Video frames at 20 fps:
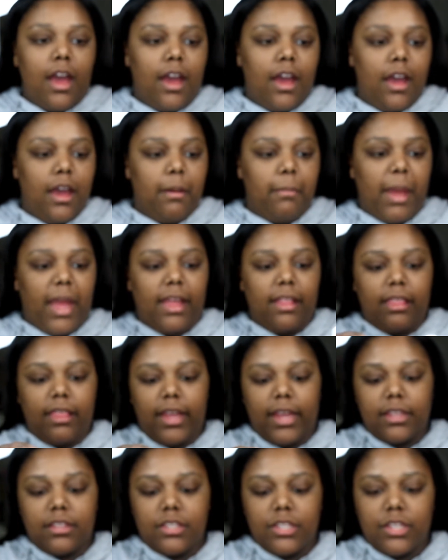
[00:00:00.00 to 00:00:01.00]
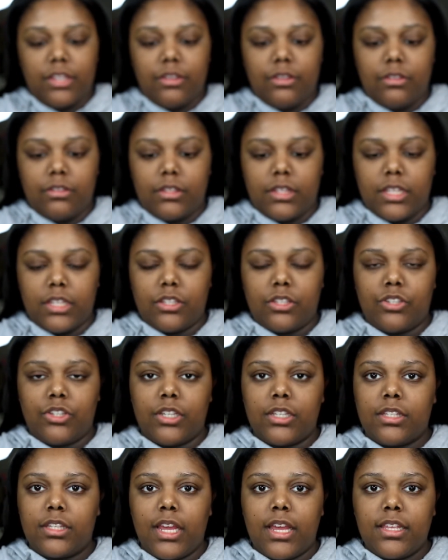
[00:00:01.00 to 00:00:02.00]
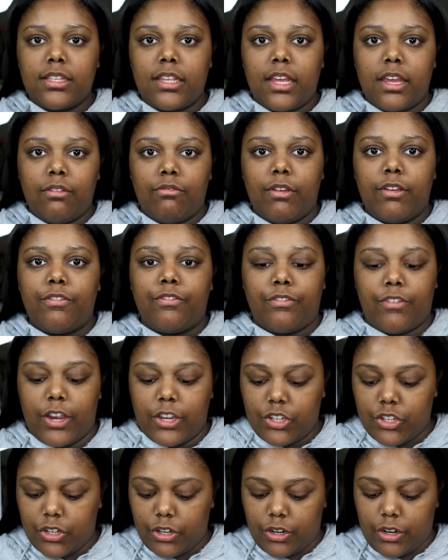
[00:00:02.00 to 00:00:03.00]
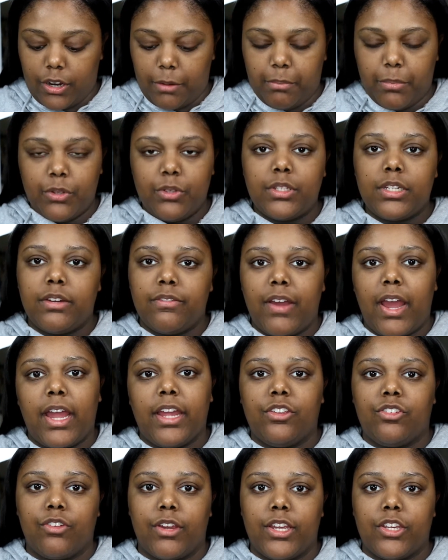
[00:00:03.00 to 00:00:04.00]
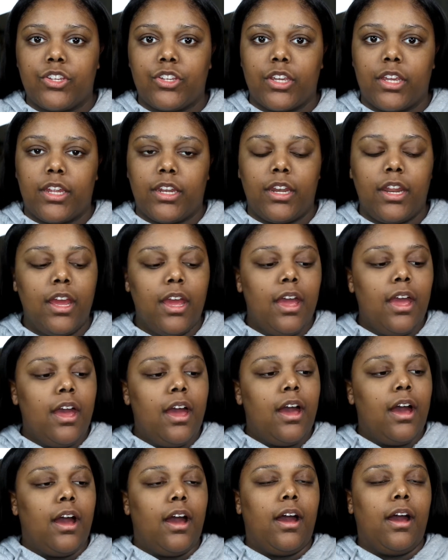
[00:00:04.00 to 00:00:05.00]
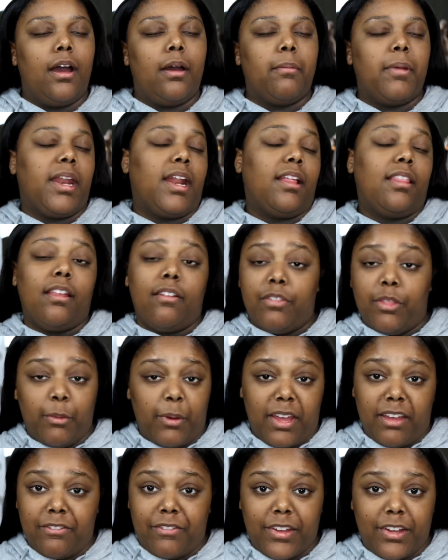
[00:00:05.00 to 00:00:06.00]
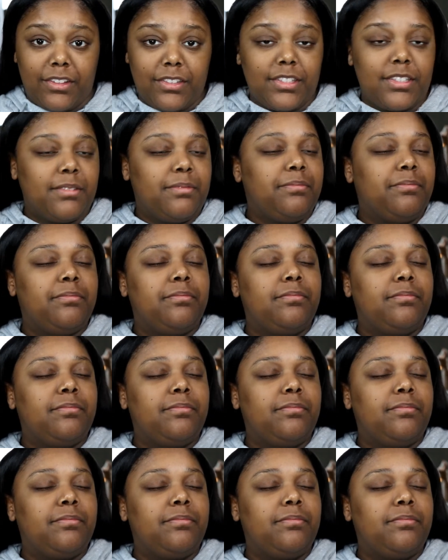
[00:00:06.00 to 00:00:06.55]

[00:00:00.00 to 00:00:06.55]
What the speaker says: I like to use this just as a refresher, a boost of hydration, and I love the way it feels.